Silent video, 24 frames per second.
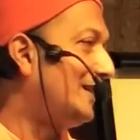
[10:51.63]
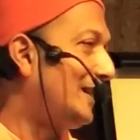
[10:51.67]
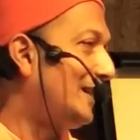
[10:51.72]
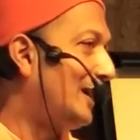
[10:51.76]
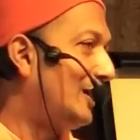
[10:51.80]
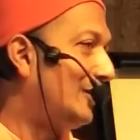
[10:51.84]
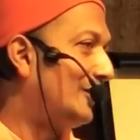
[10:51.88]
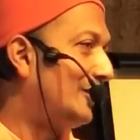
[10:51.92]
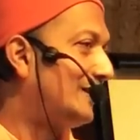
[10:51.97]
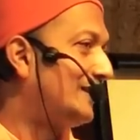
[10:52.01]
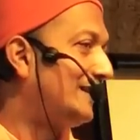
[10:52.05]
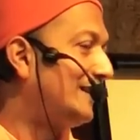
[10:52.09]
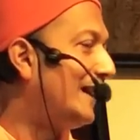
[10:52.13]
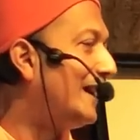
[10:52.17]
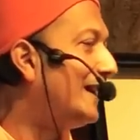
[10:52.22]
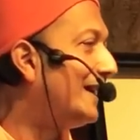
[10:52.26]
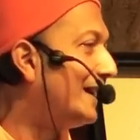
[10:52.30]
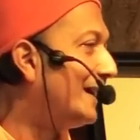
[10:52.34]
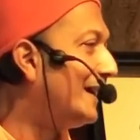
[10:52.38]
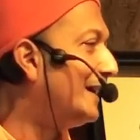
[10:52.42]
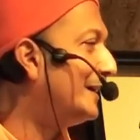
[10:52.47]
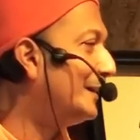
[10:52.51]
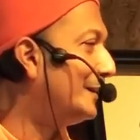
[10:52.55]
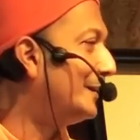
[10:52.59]
hours they are
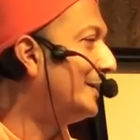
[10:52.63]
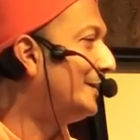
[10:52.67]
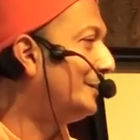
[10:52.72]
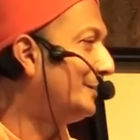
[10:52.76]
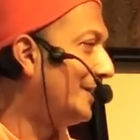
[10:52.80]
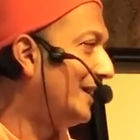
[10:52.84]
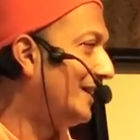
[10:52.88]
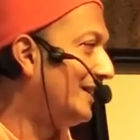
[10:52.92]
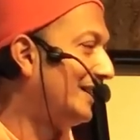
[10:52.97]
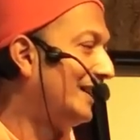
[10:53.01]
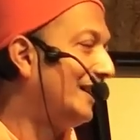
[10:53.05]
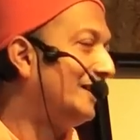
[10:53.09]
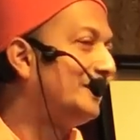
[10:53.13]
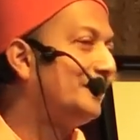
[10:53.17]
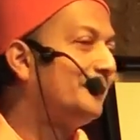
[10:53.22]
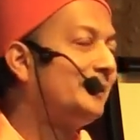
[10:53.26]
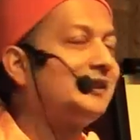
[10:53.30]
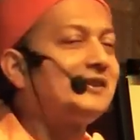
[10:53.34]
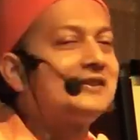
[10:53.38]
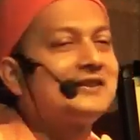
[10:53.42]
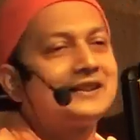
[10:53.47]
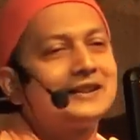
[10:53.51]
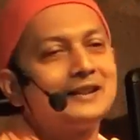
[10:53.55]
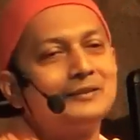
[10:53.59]
Maharaja, because
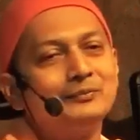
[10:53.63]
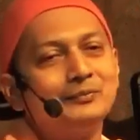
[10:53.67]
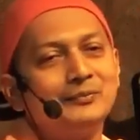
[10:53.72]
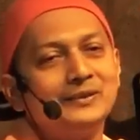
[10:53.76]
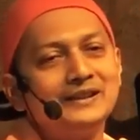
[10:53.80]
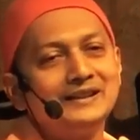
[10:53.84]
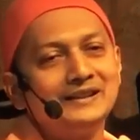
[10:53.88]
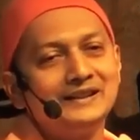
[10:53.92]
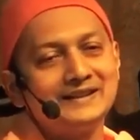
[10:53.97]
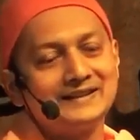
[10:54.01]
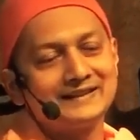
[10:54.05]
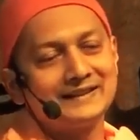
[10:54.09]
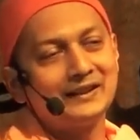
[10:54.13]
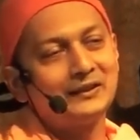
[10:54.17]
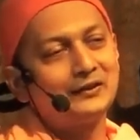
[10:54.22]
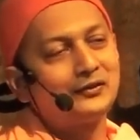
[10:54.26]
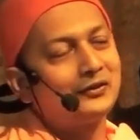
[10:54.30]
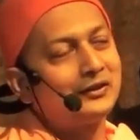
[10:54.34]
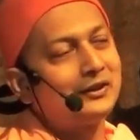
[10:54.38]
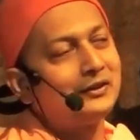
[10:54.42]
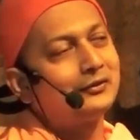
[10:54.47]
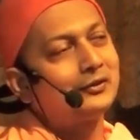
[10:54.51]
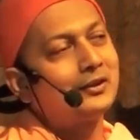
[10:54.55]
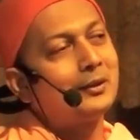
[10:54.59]
they're completely set
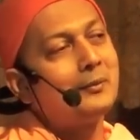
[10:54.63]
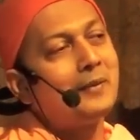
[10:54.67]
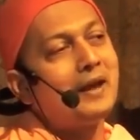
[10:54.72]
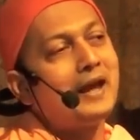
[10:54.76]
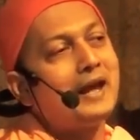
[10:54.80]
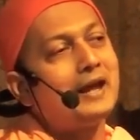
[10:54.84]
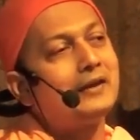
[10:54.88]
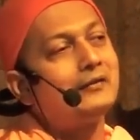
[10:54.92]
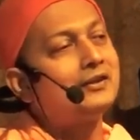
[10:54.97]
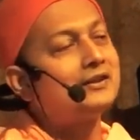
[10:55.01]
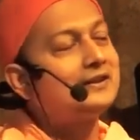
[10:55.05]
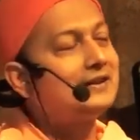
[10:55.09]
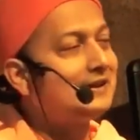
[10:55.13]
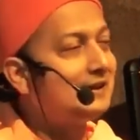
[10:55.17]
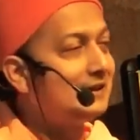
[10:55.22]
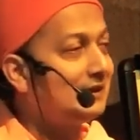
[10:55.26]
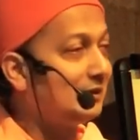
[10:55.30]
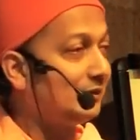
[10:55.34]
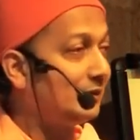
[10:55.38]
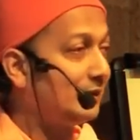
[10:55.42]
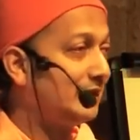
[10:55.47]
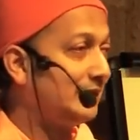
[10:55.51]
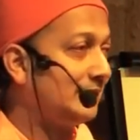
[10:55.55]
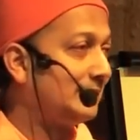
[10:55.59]
free from everything in the
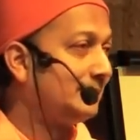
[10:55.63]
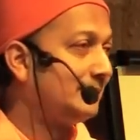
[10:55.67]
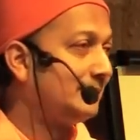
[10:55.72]
world.